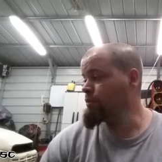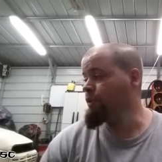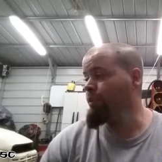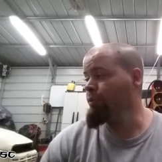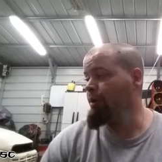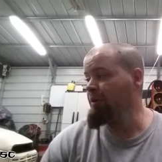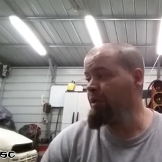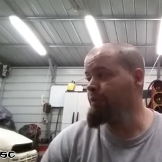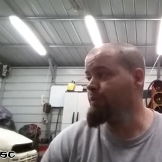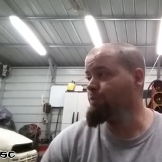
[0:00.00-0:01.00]
So i probably
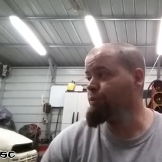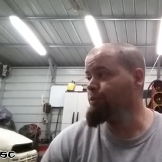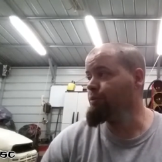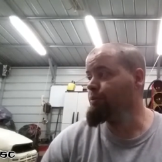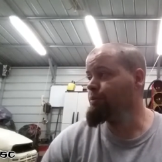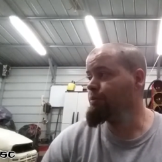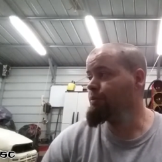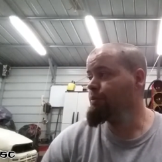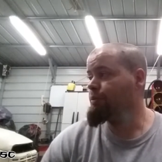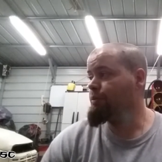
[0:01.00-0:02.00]
keep them too.
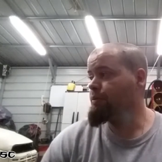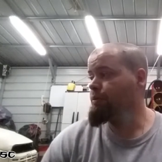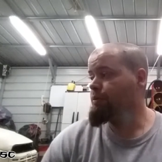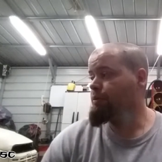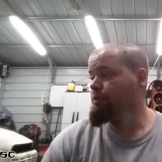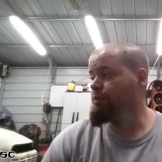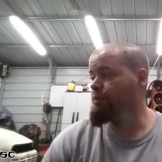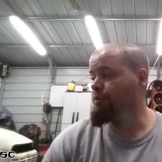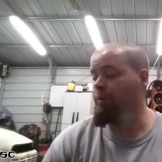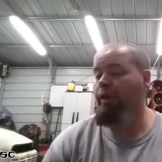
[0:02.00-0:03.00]

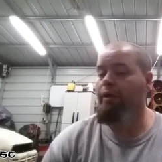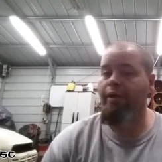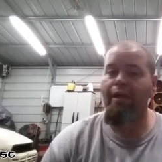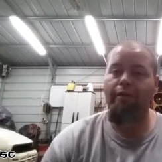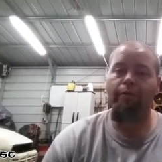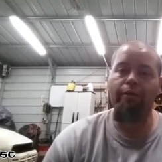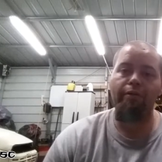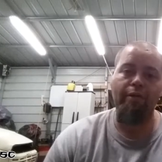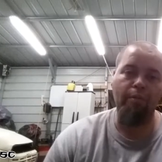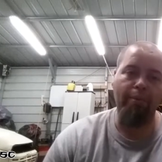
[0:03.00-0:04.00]
I mean, I can't do
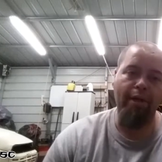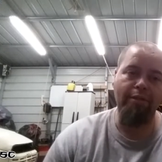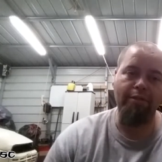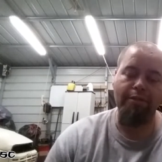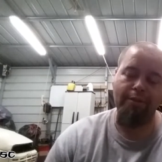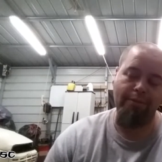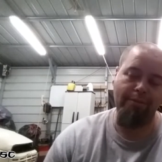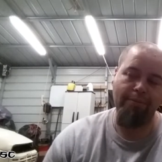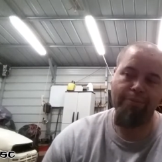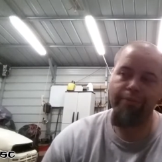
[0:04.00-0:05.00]
anything with plastic, so